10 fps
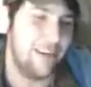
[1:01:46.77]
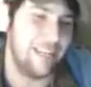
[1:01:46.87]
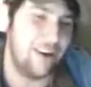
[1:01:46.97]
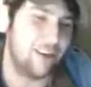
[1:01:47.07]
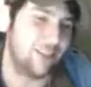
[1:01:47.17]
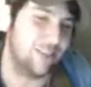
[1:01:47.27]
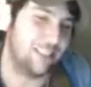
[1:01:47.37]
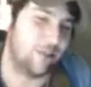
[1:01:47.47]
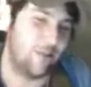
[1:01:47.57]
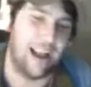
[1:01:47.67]
we did all
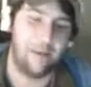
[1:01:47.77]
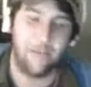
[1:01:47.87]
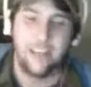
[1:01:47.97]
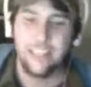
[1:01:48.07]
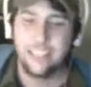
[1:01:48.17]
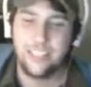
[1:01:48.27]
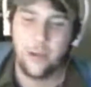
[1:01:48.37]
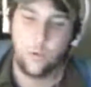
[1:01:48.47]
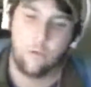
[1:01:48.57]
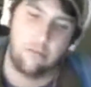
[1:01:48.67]
sorts of crap.
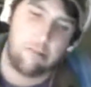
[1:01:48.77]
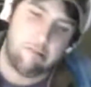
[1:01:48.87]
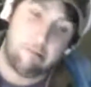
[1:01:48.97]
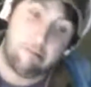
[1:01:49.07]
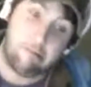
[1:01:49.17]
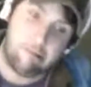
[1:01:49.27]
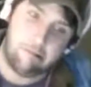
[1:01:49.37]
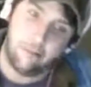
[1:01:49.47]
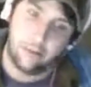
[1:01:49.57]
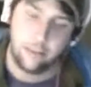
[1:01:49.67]
So
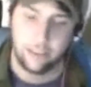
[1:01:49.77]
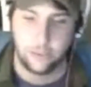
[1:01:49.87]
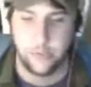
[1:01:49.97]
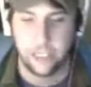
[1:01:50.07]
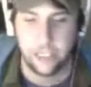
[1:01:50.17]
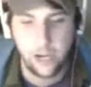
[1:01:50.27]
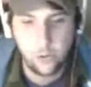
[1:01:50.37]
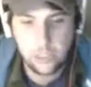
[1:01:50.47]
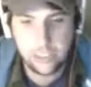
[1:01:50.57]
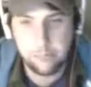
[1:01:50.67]
that's the way she
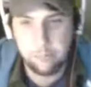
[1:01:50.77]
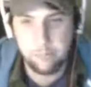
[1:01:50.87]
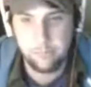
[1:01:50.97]
goes.